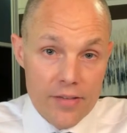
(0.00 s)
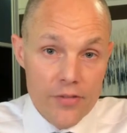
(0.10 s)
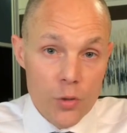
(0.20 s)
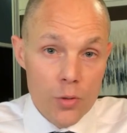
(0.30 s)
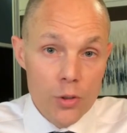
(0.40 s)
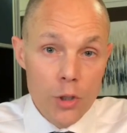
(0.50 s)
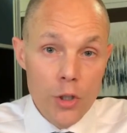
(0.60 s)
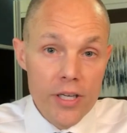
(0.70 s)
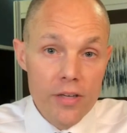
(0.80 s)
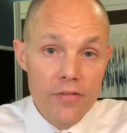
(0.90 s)
if you're
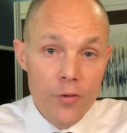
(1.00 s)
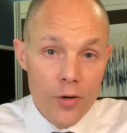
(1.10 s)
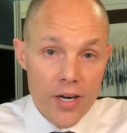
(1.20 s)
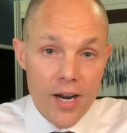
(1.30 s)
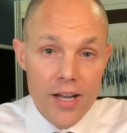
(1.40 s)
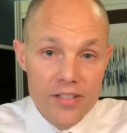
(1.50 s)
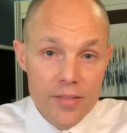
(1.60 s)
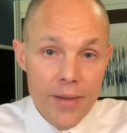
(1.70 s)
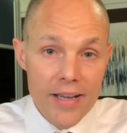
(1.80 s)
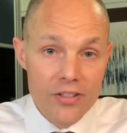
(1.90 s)
looking for a
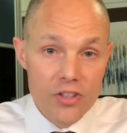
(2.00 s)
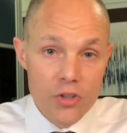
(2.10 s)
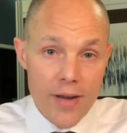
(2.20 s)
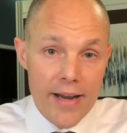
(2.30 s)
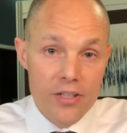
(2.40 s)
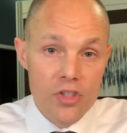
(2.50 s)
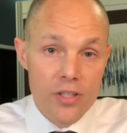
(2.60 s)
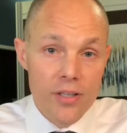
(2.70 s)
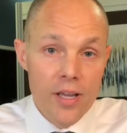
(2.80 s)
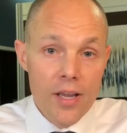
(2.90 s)
customized
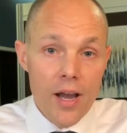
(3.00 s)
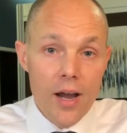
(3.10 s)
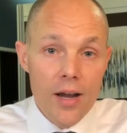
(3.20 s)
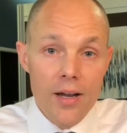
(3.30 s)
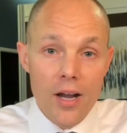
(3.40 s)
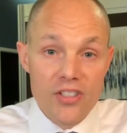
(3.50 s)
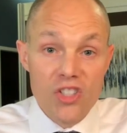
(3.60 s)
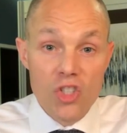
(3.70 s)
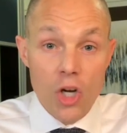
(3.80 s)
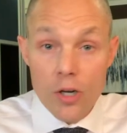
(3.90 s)
strategy, uh, a
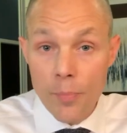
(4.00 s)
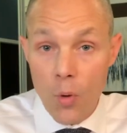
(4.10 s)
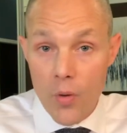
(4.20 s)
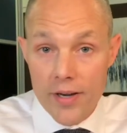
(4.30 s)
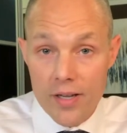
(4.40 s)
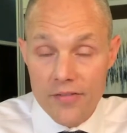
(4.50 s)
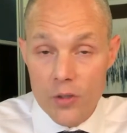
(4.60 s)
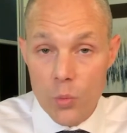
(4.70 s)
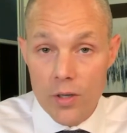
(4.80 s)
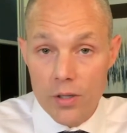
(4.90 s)
start point, if
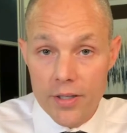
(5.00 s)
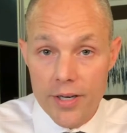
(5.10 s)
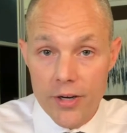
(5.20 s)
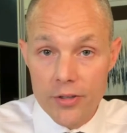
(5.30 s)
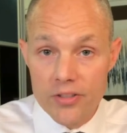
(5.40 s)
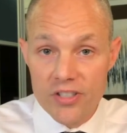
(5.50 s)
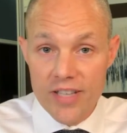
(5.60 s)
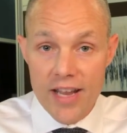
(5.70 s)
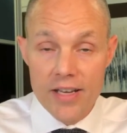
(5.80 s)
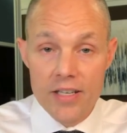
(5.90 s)
you will, and
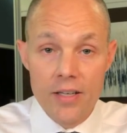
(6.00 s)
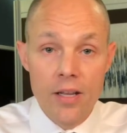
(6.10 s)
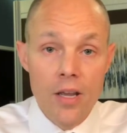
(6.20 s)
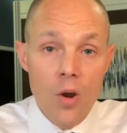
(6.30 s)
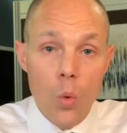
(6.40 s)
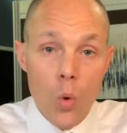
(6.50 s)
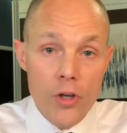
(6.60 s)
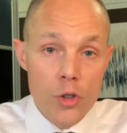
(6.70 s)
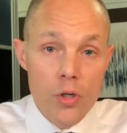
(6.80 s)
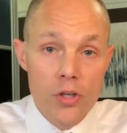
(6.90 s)
understanding
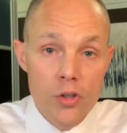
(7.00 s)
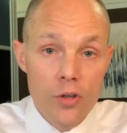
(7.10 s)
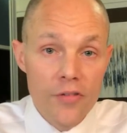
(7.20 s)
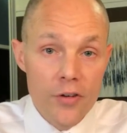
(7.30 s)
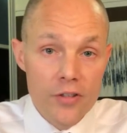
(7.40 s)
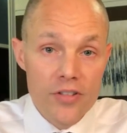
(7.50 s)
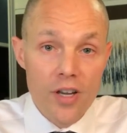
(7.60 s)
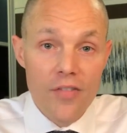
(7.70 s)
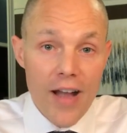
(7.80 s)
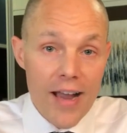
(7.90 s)
what you can do for
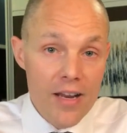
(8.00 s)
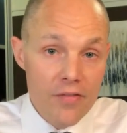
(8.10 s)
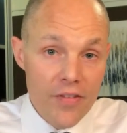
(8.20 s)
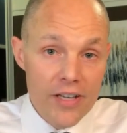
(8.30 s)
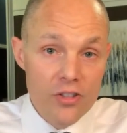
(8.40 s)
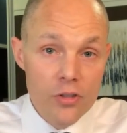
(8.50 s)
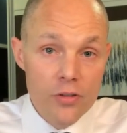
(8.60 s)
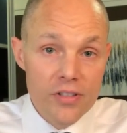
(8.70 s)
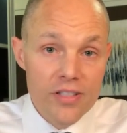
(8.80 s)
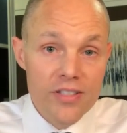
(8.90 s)
yourself, I invite
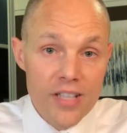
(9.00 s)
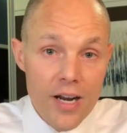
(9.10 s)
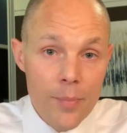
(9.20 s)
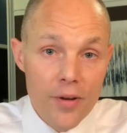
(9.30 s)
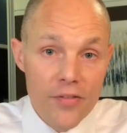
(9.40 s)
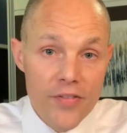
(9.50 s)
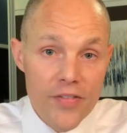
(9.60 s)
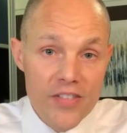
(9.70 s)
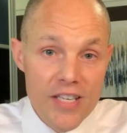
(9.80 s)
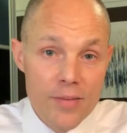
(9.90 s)
you to set up a
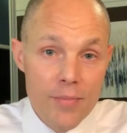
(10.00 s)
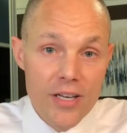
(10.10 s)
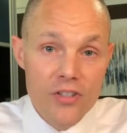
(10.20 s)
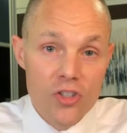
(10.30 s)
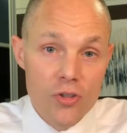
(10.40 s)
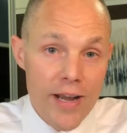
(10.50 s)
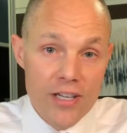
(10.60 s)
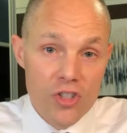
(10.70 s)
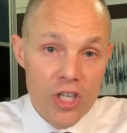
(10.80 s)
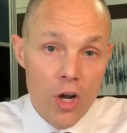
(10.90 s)
15 minute
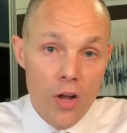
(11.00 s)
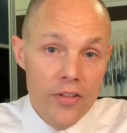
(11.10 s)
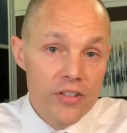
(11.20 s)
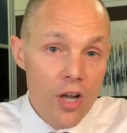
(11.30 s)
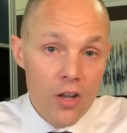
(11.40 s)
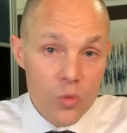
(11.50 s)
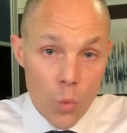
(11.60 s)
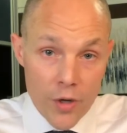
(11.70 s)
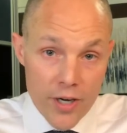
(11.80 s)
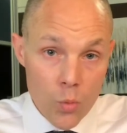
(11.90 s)
strategy call. This call is
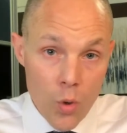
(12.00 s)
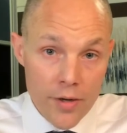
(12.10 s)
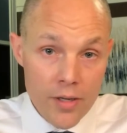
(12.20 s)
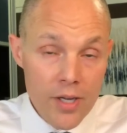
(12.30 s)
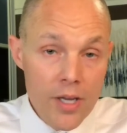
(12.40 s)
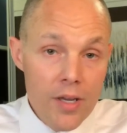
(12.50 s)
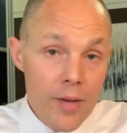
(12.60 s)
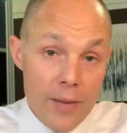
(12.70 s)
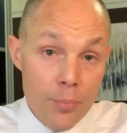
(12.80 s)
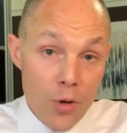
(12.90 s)
one on one
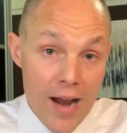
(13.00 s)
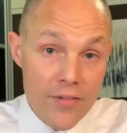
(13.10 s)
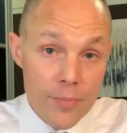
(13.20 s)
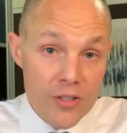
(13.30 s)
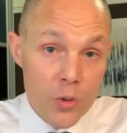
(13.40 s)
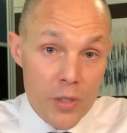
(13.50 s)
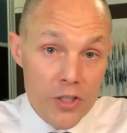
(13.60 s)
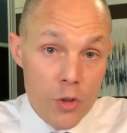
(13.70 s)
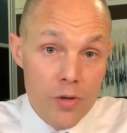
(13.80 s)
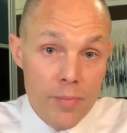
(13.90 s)
and private
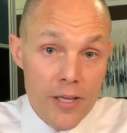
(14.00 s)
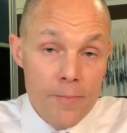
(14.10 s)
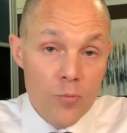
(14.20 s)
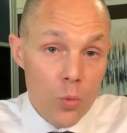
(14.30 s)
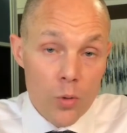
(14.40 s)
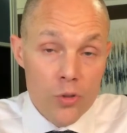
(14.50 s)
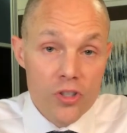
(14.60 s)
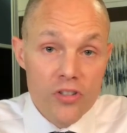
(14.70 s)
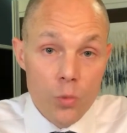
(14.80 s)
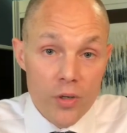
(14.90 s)
between you and me, where we're
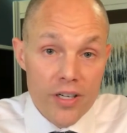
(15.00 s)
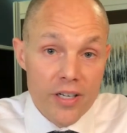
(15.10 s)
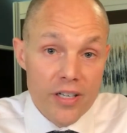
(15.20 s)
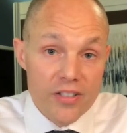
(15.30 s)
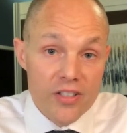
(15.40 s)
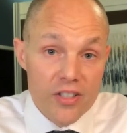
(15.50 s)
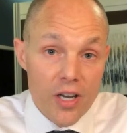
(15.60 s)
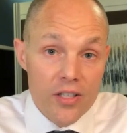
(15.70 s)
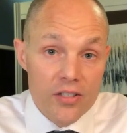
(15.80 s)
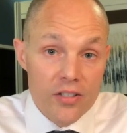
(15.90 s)
just, we're gonna
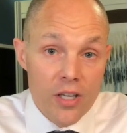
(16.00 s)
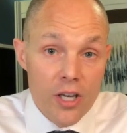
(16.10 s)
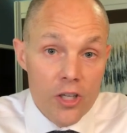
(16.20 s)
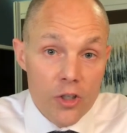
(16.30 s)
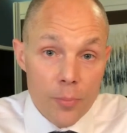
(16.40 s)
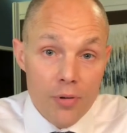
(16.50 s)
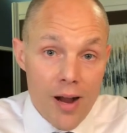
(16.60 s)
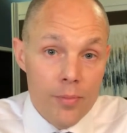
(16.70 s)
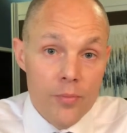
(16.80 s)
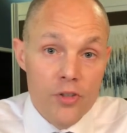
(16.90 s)
discuss your
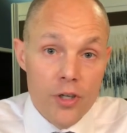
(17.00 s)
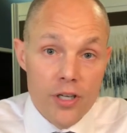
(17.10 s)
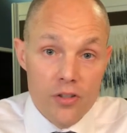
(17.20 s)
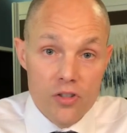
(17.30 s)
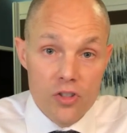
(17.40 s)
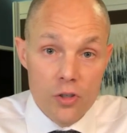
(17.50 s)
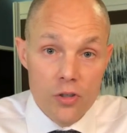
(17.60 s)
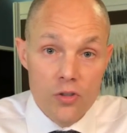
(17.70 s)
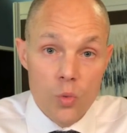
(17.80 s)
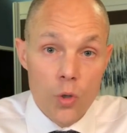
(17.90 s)
problems, your
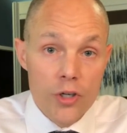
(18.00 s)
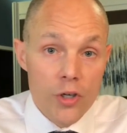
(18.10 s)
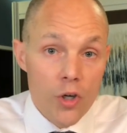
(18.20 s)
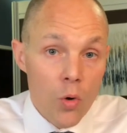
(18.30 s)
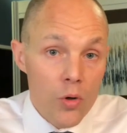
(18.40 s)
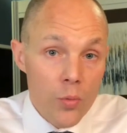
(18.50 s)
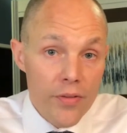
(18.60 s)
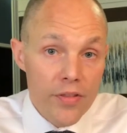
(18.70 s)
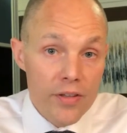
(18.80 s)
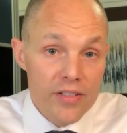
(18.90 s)
concerns, where you're going
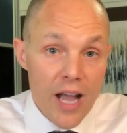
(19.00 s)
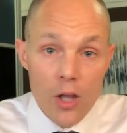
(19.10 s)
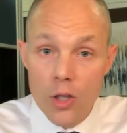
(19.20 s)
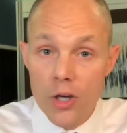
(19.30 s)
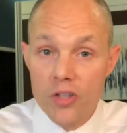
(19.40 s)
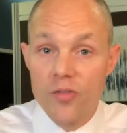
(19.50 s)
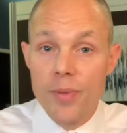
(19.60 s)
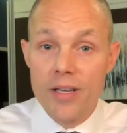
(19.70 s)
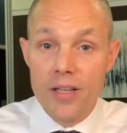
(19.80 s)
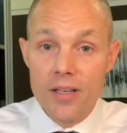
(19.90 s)
with this, how long you've
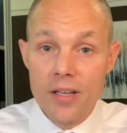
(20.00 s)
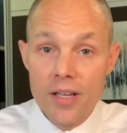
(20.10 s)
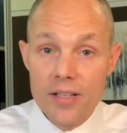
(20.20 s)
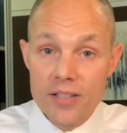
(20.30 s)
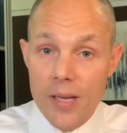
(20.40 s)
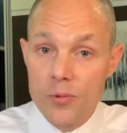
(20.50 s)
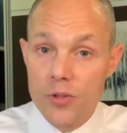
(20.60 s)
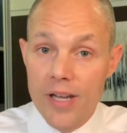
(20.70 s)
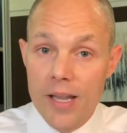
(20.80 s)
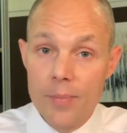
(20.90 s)
been in type
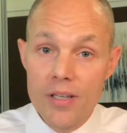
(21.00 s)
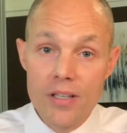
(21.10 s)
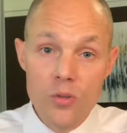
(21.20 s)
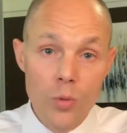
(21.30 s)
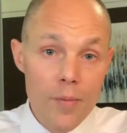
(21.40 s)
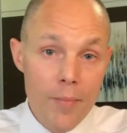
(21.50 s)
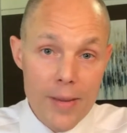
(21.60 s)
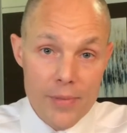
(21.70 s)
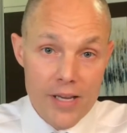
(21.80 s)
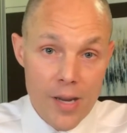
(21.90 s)
2 diabetes, what
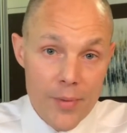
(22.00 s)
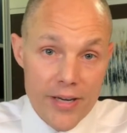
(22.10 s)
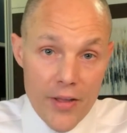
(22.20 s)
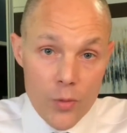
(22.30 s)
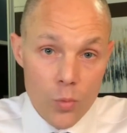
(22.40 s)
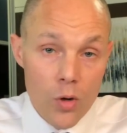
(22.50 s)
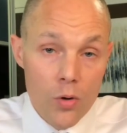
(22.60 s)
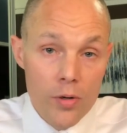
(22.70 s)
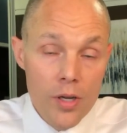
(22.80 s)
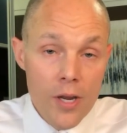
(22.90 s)
might be coming down the
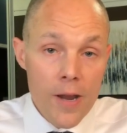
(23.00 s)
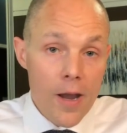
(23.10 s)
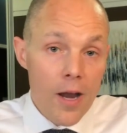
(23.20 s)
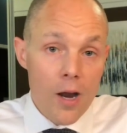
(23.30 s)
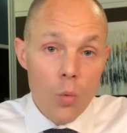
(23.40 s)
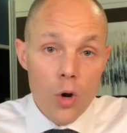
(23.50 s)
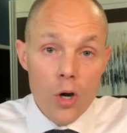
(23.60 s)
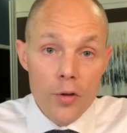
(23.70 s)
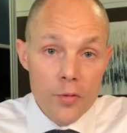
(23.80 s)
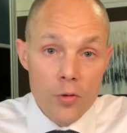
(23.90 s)
road. Uh, we'll
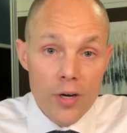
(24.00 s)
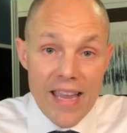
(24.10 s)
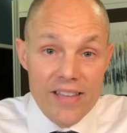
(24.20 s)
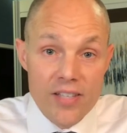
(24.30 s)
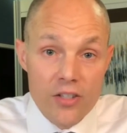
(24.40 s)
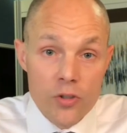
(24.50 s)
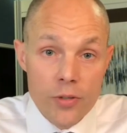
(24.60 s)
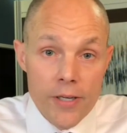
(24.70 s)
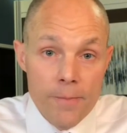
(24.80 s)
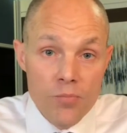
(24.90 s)
go through a case
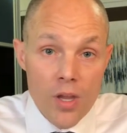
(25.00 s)
history